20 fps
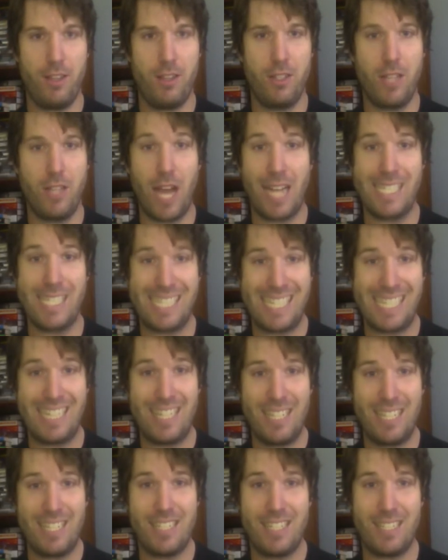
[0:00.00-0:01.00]

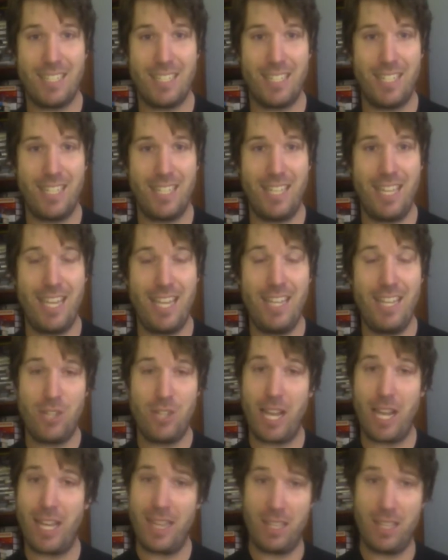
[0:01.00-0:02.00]
Godzilla in,
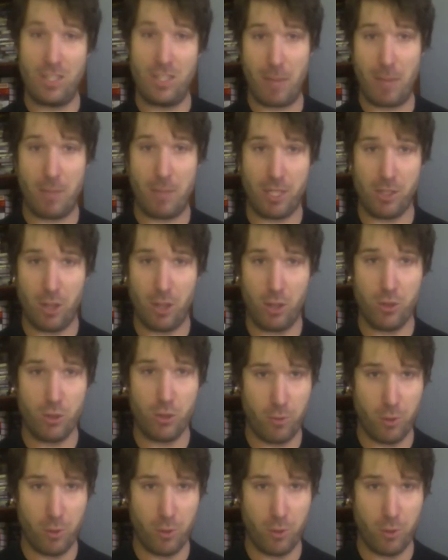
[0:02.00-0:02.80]
in the Japanese culture,